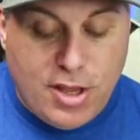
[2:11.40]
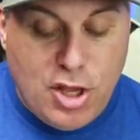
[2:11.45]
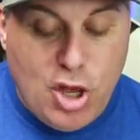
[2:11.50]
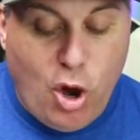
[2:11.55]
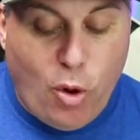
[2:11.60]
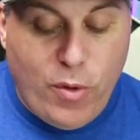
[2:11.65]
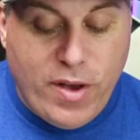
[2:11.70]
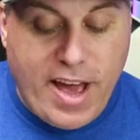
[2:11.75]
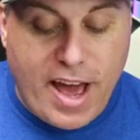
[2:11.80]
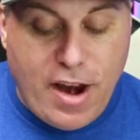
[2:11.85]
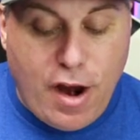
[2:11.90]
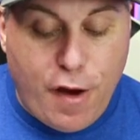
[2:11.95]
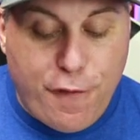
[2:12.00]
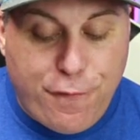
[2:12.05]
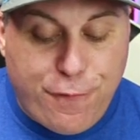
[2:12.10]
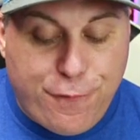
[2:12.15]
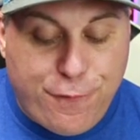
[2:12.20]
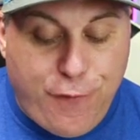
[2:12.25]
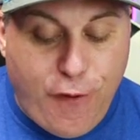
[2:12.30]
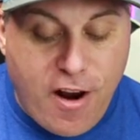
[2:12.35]
yo, we got our
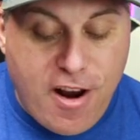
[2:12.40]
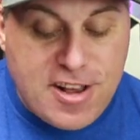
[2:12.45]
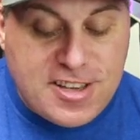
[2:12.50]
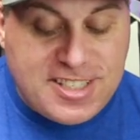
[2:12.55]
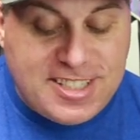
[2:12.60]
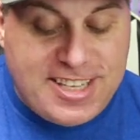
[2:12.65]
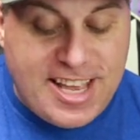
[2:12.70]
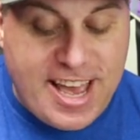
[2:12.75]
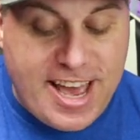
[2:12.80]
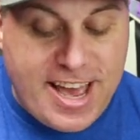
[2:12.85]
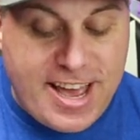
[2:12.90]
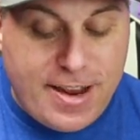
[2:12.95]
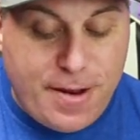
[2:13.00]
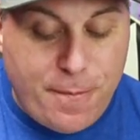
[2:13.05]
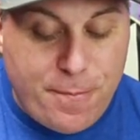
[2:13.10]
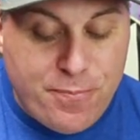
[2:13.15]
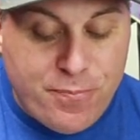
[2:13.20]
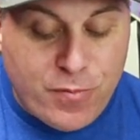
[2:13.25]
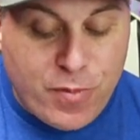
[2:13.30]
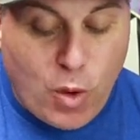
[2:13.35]
first hit.
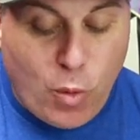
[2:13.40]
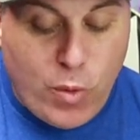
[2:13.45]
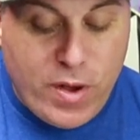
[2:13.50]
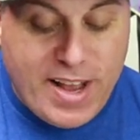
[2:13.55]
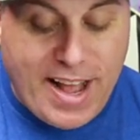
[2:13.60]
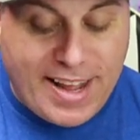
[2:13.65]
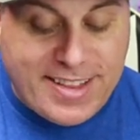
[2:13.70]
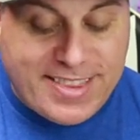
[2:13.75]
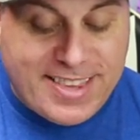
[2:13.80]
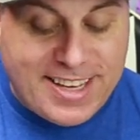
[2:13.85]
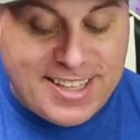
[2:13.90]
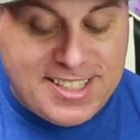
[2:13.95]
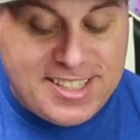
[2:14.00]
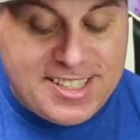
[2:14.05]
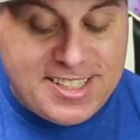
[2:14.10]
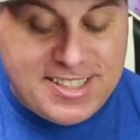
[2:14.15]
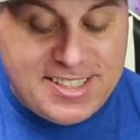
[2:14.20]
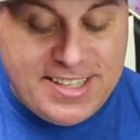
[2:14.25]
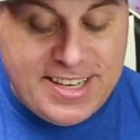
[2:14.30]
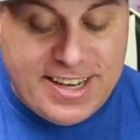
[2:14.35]
We got the
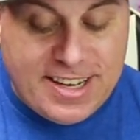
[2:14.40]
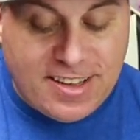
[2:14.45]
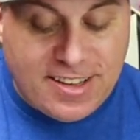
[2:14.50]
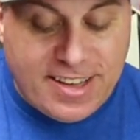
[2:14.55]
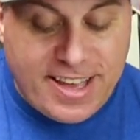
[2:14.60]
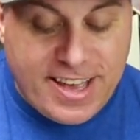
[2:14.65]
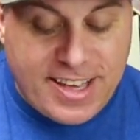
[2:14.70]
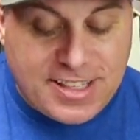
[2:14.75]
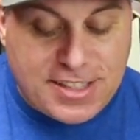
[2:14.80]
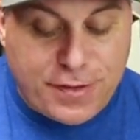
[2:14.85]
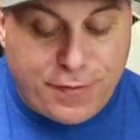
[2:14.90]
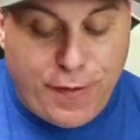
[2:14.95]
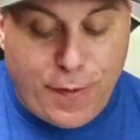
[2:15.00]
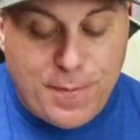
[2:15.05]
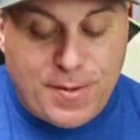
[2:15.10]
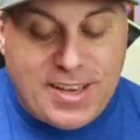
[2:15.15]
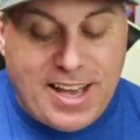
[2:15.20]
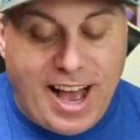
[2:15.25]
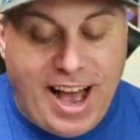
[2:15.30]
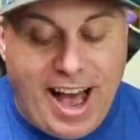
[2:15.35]
Steelix
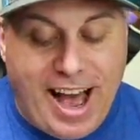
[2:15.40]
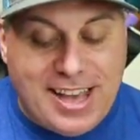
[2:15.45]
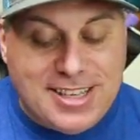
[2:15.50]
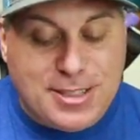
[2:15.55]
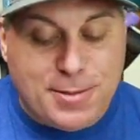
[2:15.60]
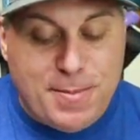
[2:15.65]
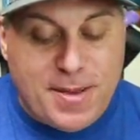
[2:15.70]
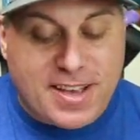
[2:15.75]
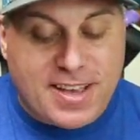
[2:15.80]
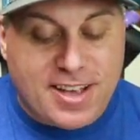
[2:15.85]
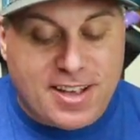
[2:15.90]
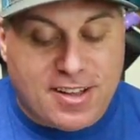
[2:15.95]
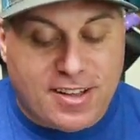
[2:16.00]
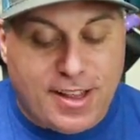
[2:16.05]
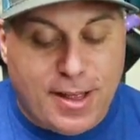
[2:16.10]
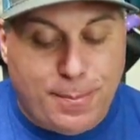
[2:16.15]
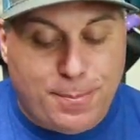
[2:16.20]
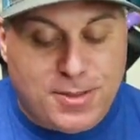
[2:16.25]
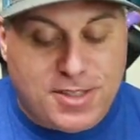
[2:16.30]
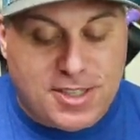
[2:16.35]
from Cosmic
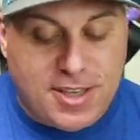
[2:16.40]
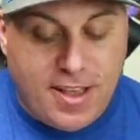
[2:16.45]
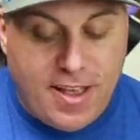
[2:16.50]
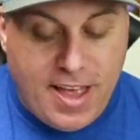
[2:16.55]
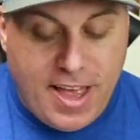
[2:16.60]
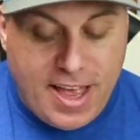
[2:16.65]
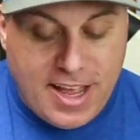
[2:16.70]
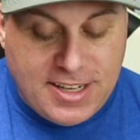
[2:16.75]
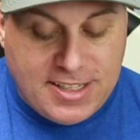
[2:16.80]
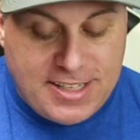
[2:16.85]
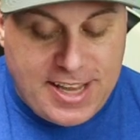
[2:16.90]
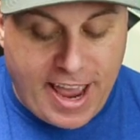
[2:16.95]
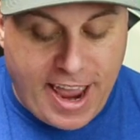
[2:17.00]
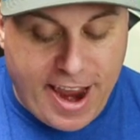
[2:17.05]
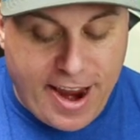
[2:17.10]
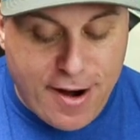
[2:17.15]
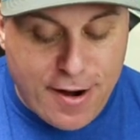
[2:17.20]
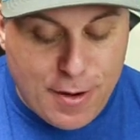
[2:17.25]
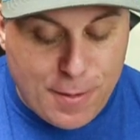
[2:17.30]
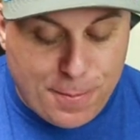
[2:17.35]
Eclipse.
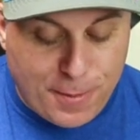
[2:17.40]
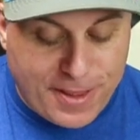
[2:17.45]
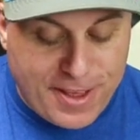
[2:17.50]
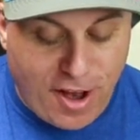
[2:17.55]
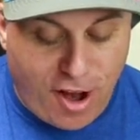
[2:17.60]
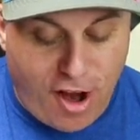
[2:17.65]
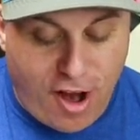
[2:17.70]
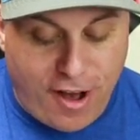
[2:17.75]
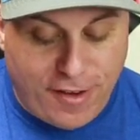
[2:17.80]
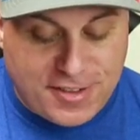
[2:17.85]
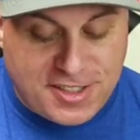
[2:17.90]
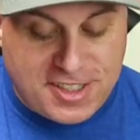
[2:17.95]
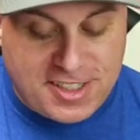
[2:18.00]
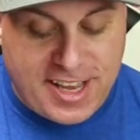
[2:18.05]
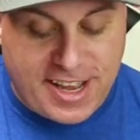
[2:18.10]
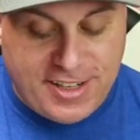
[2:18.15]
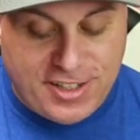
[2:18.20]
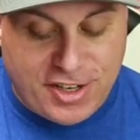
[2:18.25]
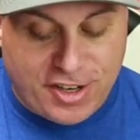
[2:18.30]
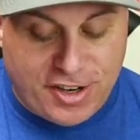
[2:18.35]
Terribly
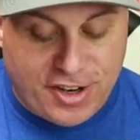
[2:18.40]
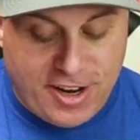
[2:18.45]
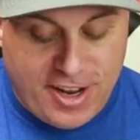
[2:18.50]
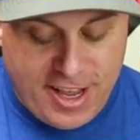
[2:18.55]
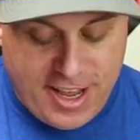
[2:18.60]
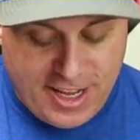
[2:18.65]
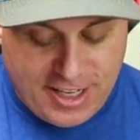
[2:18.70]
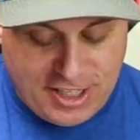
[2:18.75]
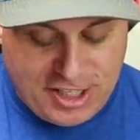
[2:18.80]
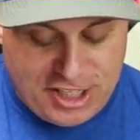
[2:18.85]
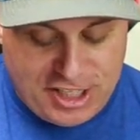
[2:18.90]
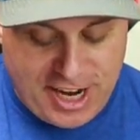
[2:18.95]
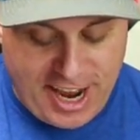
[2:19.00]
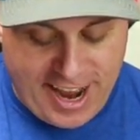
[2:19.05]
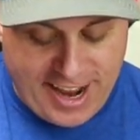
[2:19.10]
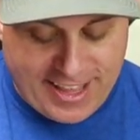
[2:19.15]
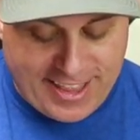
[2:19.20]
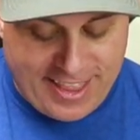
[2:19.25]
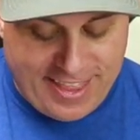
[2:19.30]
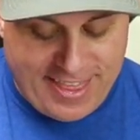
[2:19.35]
off-center.
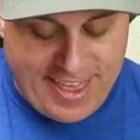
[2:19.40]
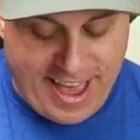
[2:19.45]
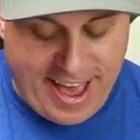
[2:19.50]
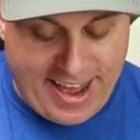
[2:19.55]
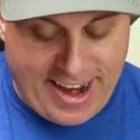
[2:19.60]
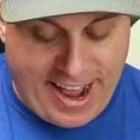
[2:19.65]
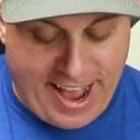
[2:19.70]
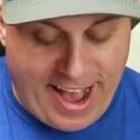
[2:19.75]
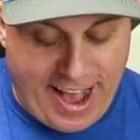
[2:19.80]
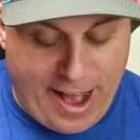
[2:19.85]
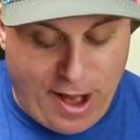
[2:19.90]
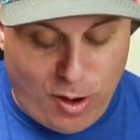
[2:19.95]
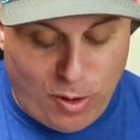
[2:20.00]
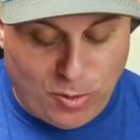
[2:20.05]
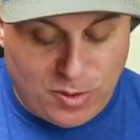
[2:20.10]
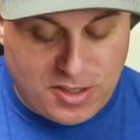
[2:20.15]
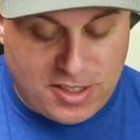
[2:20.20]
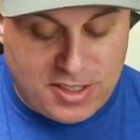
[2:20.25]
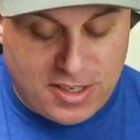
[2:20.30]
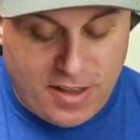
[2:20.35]
Check that
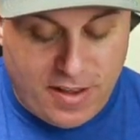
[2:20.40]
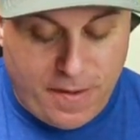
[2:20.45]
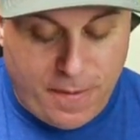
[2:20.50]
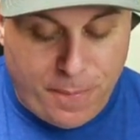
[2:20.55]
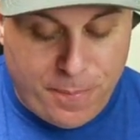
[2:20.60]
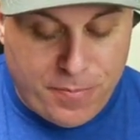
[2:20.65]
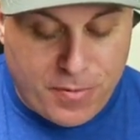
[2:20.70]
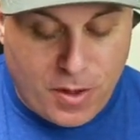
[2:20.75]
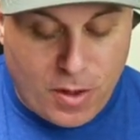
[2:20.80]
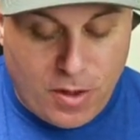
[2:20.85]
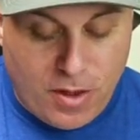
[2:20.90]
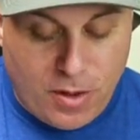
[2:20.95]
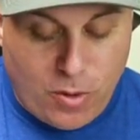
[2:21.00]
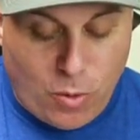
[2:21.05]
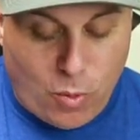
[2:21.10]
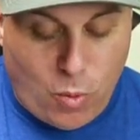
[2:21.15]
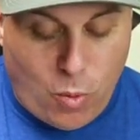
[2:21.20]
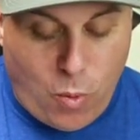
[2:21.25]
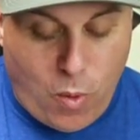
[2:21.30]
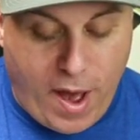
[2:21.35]
out.
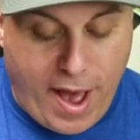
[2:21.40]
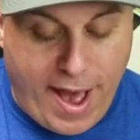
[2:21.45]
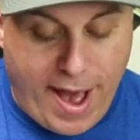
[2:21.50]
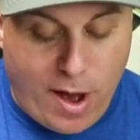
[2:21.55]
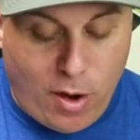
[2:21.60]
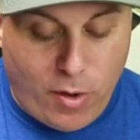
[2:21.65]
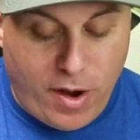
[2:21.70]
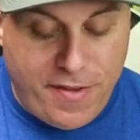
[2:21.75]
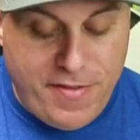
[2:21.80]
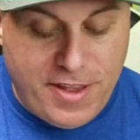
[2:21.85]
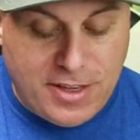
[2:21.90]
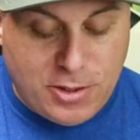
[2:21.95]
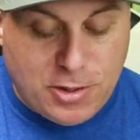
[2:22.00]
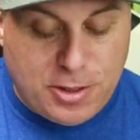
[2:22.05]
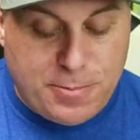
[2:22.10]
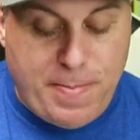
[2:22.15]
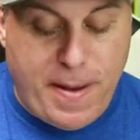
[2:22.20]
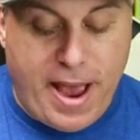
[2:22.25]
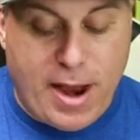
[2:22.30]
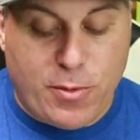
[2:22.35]
Wow, and this
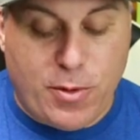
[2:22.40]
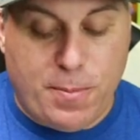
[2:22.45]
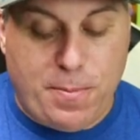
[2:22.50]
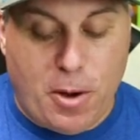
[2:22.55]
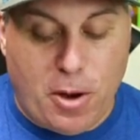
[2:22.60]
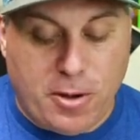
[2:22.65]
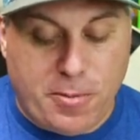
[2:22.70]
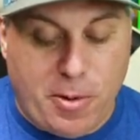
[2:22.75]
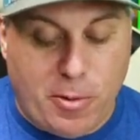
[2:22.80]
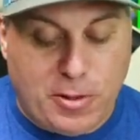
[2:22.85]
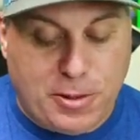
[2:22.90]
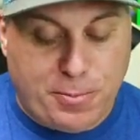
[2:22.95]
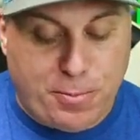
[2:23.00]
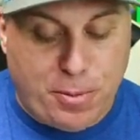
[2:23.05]
was back when Pokemon was